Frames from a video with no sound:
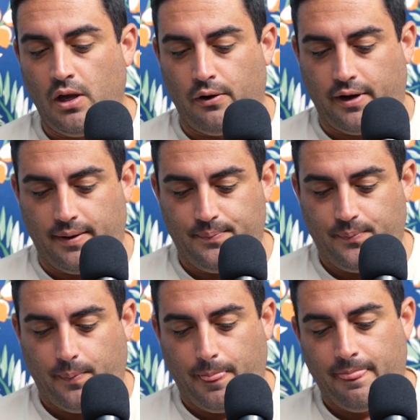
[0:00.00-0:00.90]
Okay.
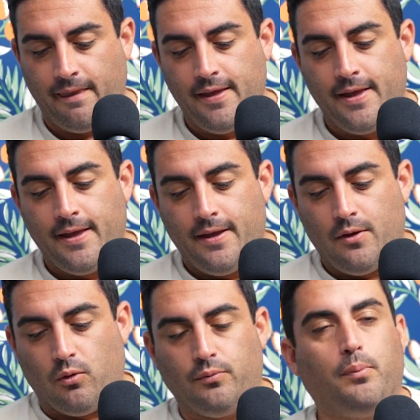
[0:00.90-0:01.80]

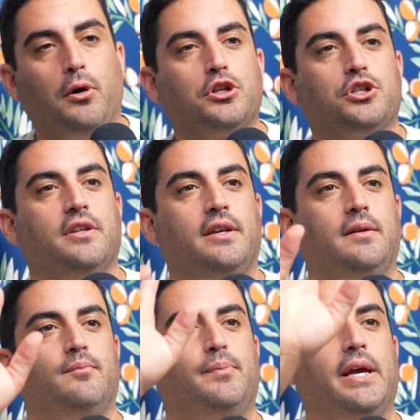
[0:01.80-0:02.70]
We'll push
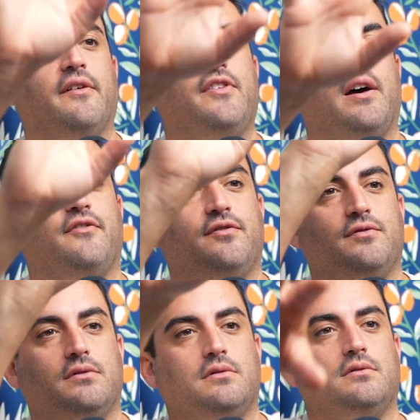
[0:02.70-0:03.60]
the
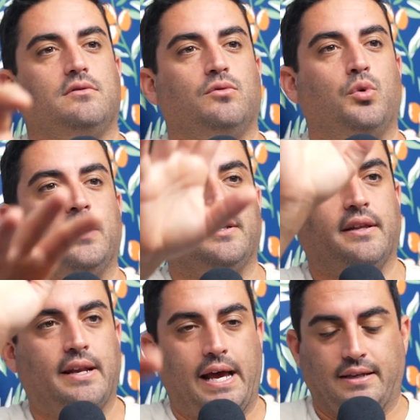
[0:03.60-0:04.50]
BFF one to
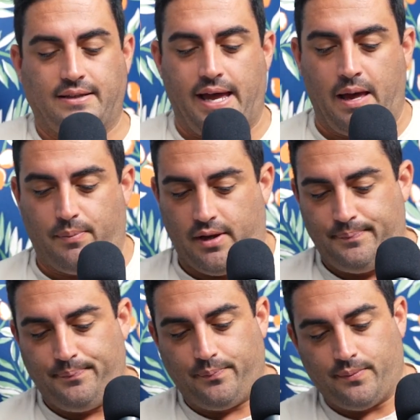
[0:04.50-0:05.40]
the next epi.
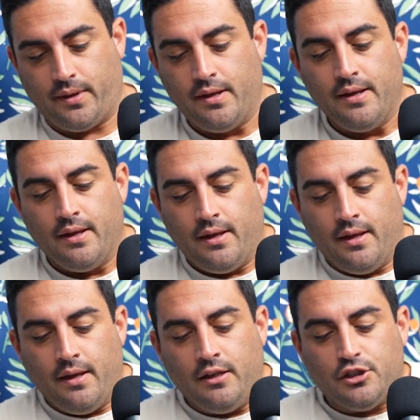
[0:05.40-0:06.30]

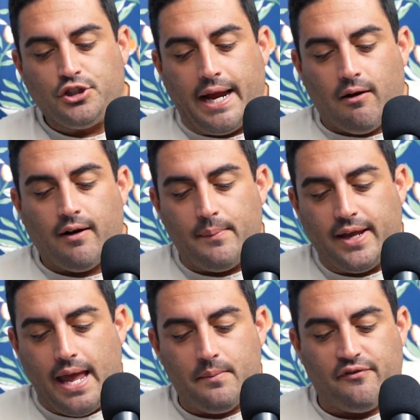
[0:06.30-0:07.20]
Jared, I
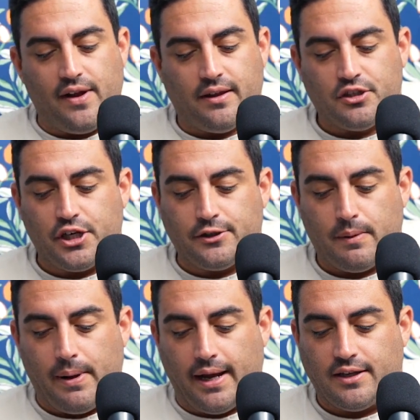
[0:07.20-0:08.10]
became a fan of the
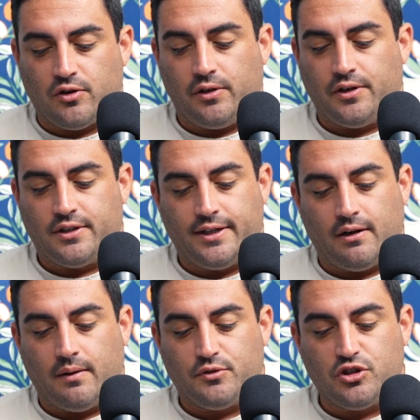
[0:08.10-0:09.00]
J-Train podcast earlier this
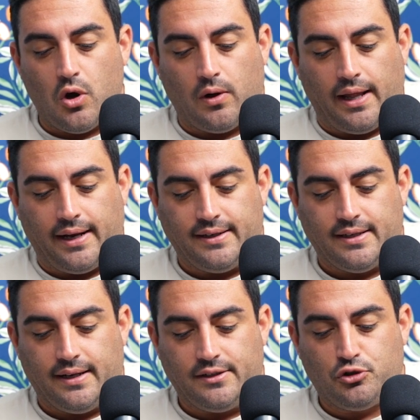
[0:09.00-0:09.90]
year, and I'm so glad I
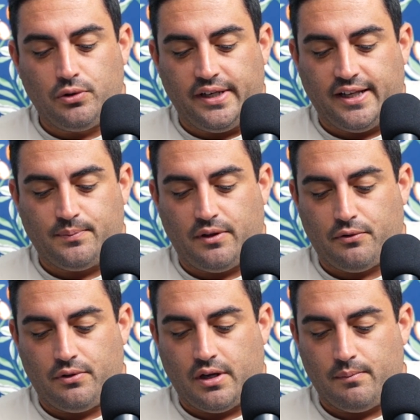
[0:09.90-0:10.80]
did. It truly gets me
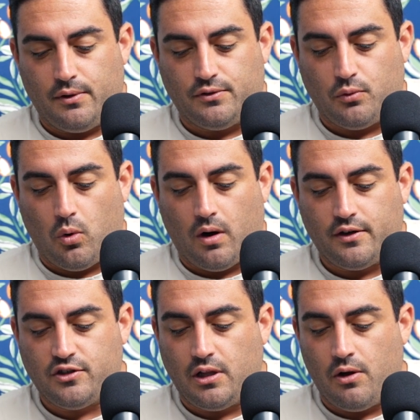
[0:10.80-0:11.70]
through the commute to
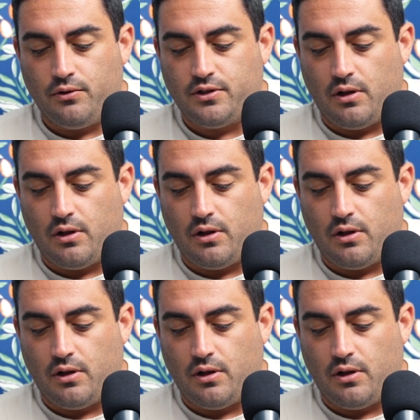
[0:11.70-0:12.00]
work, slow